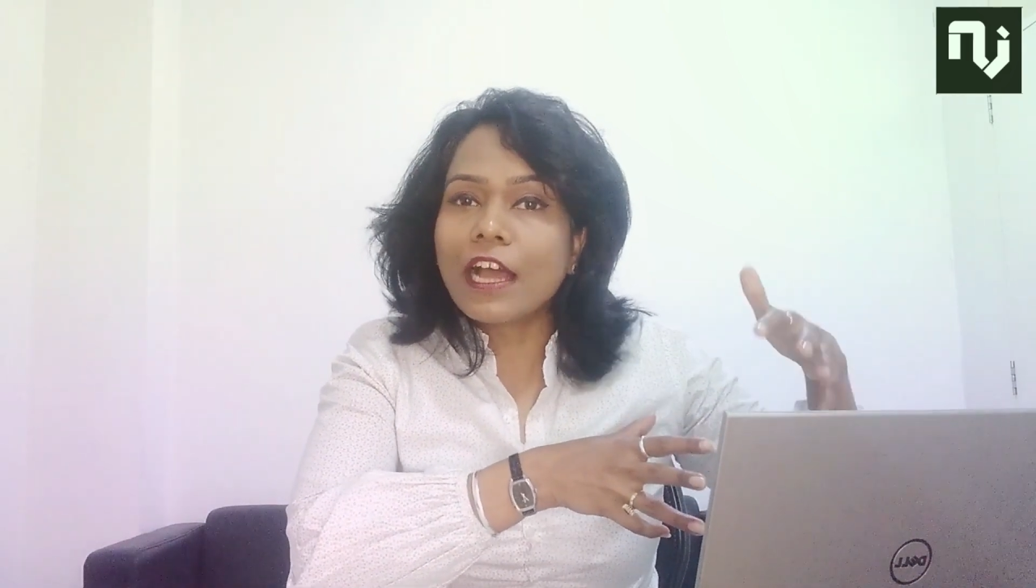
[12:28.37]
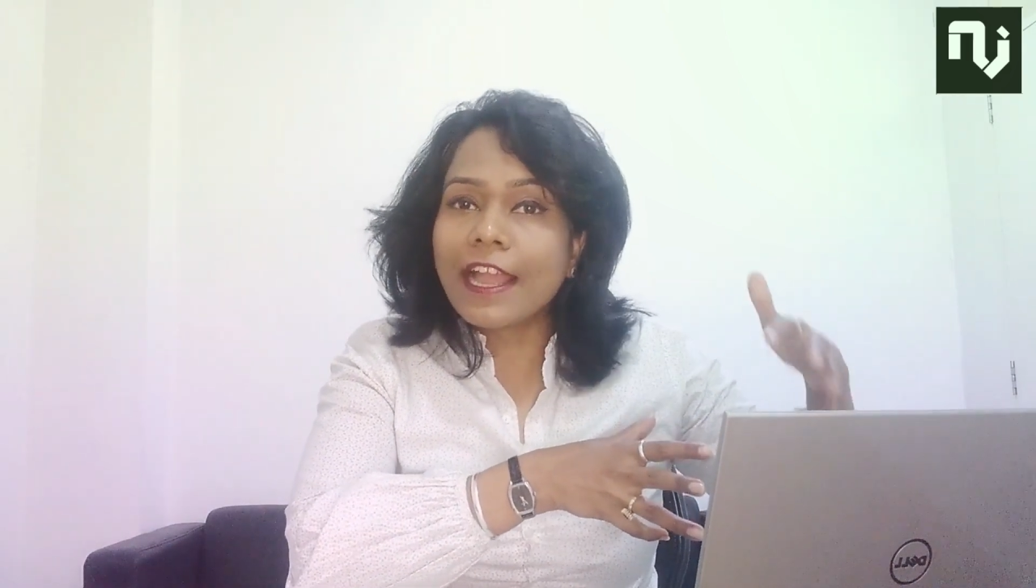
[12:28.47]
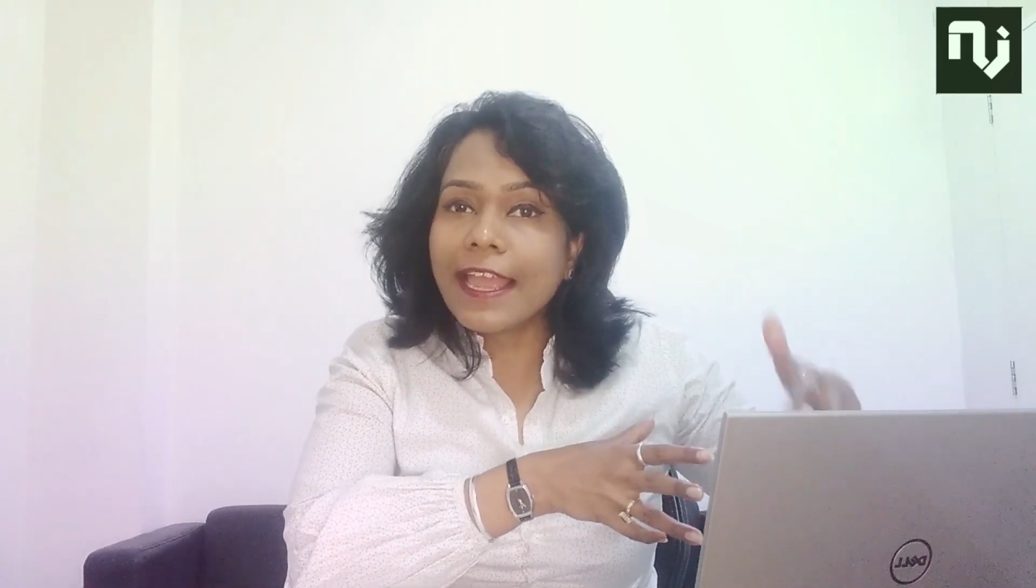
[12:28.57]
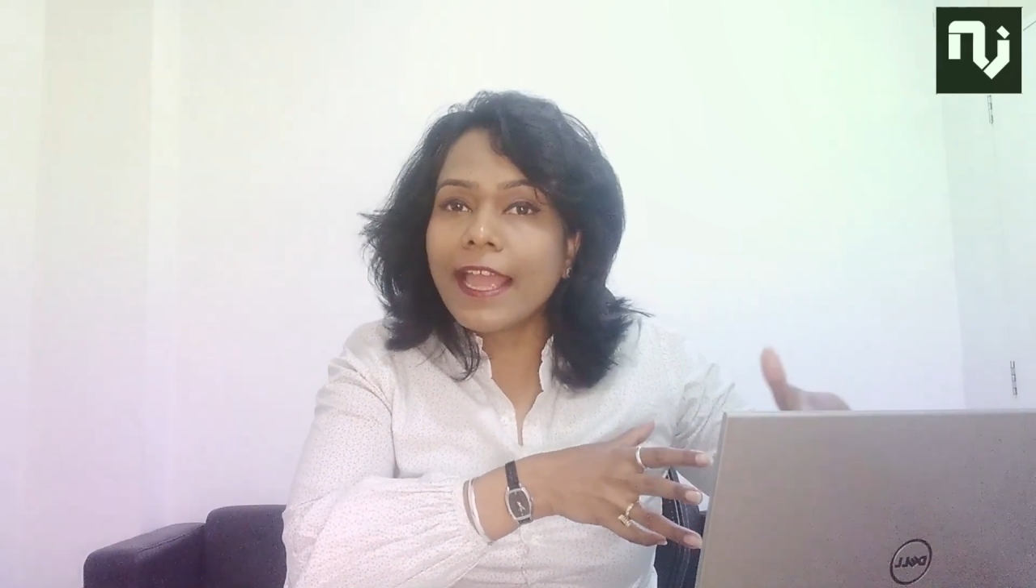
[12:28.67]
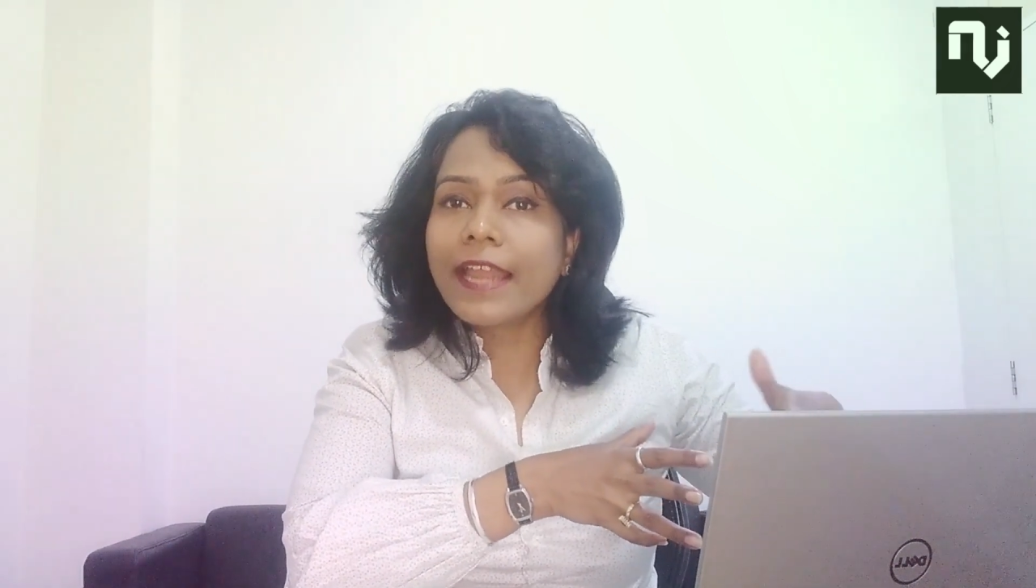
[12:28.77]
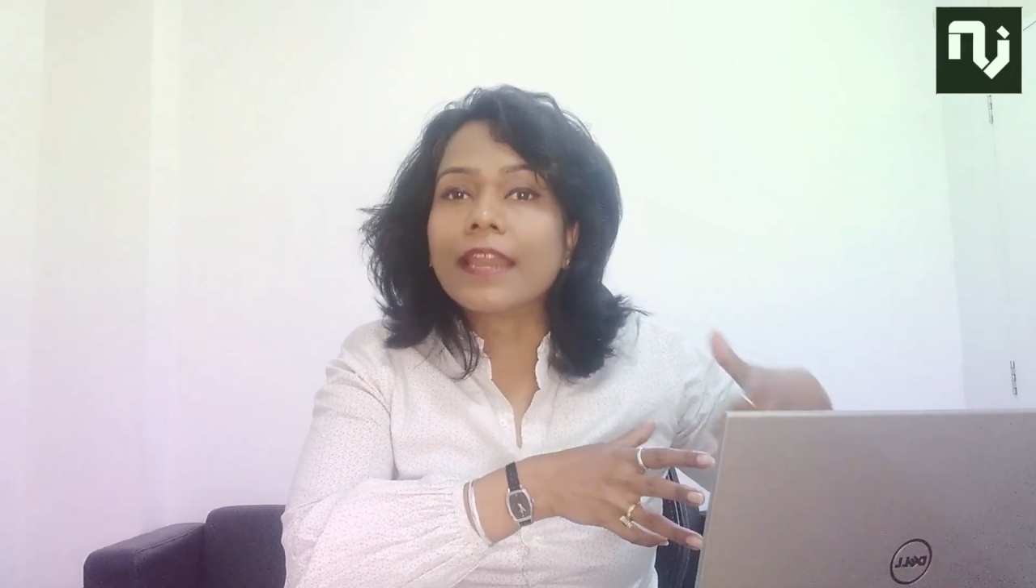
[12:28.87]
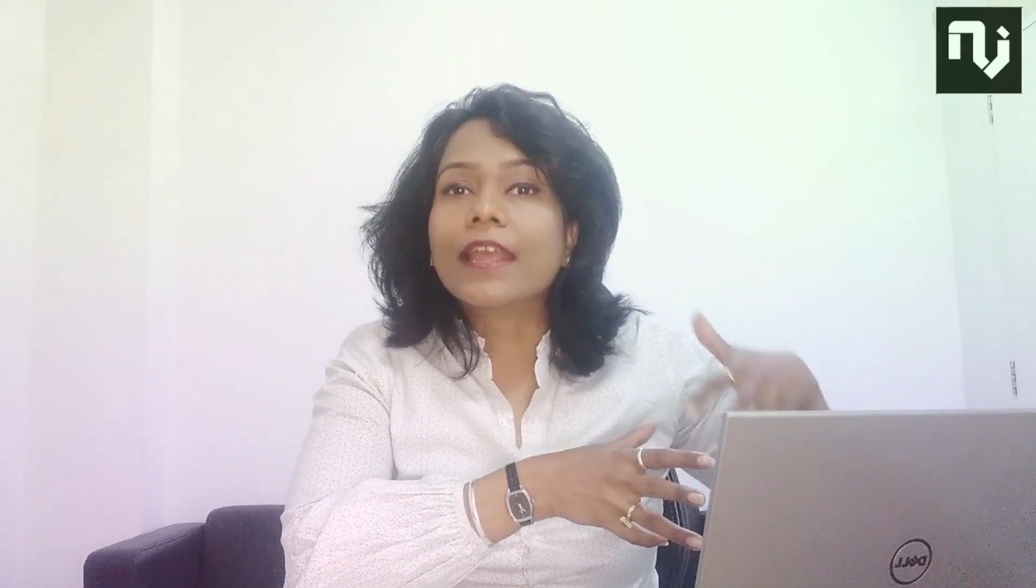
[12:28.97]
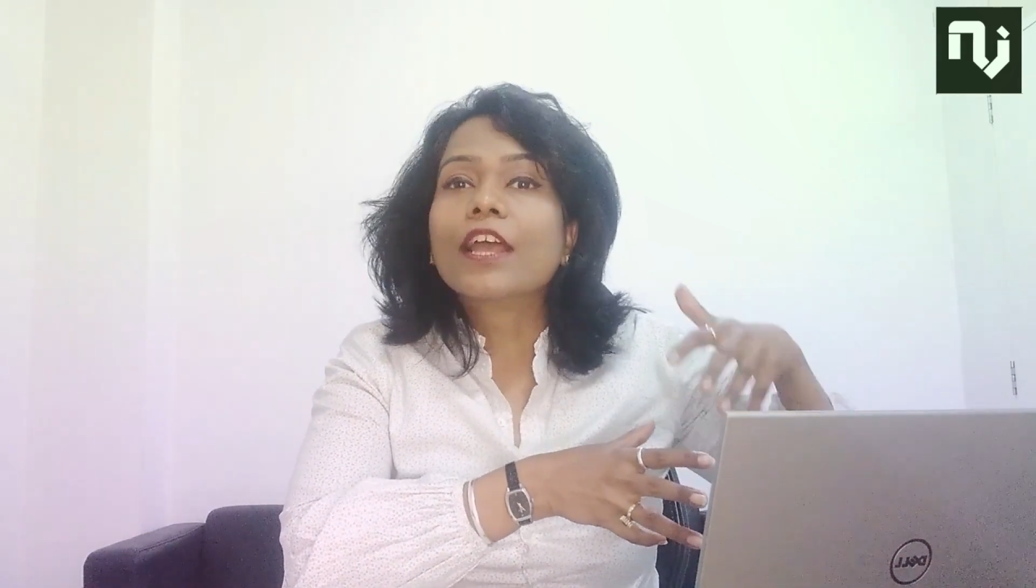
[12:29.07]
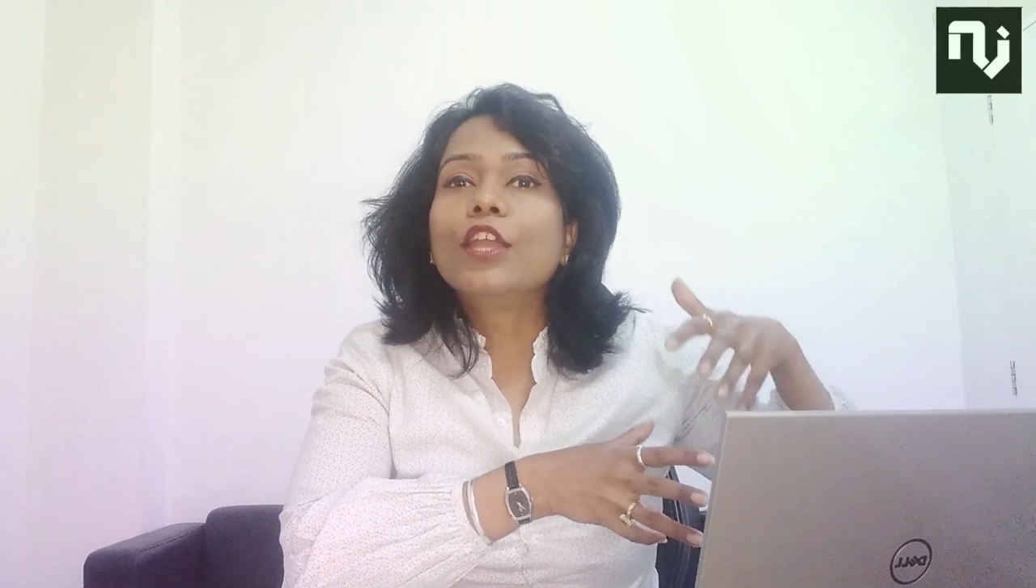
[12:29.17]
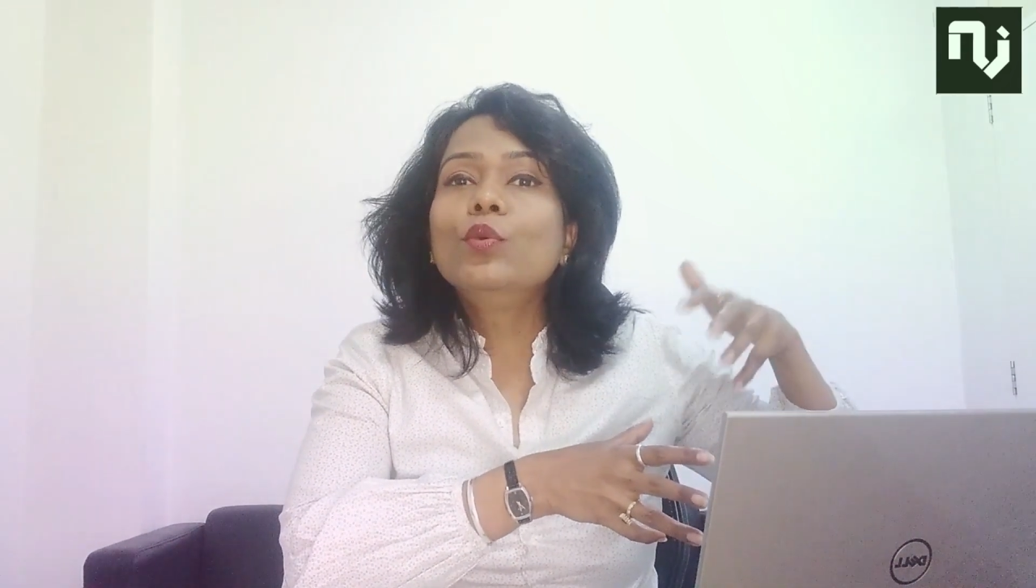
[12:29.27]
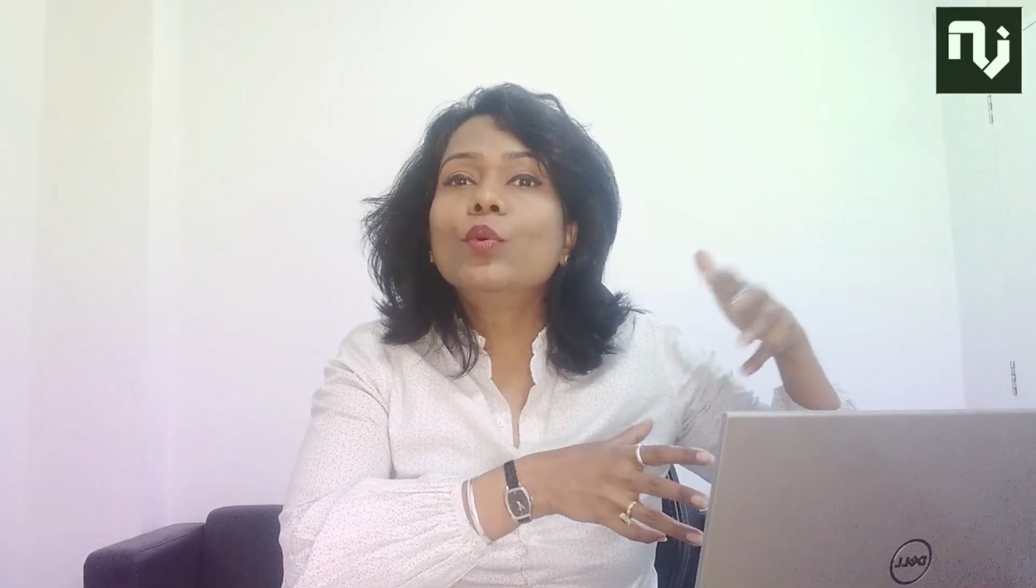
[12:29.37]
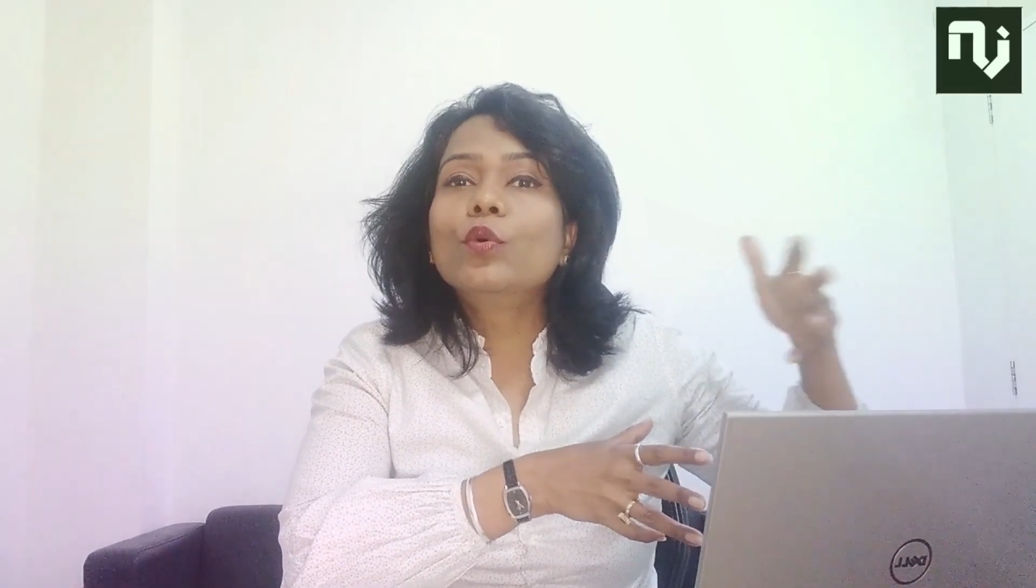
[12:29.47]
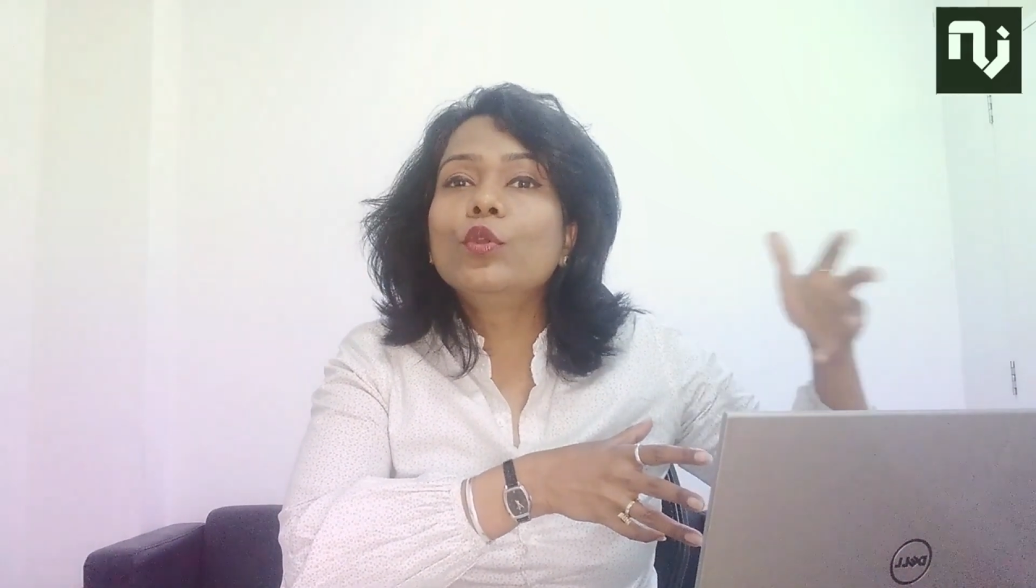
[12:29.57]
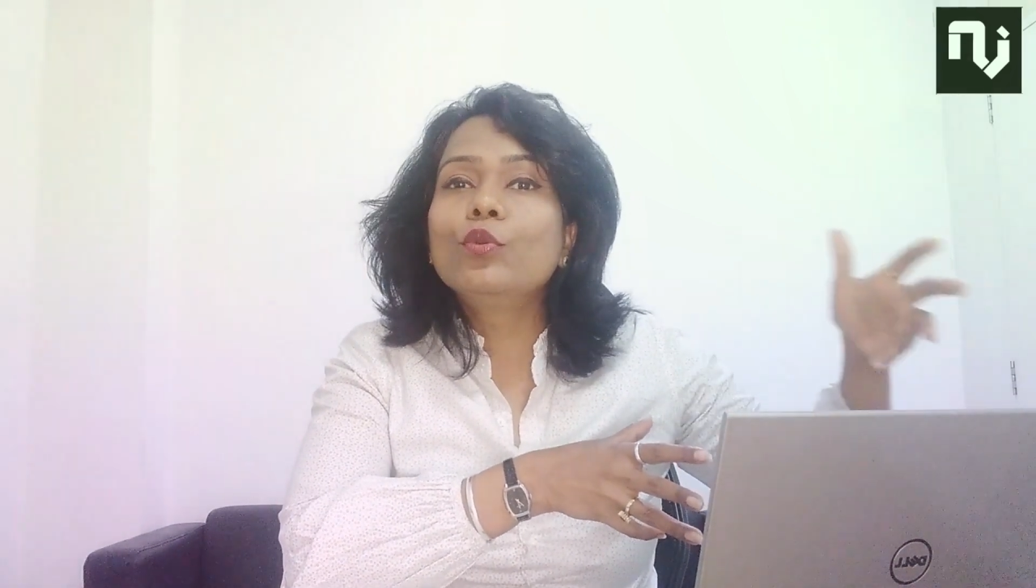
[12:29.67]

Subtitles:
again you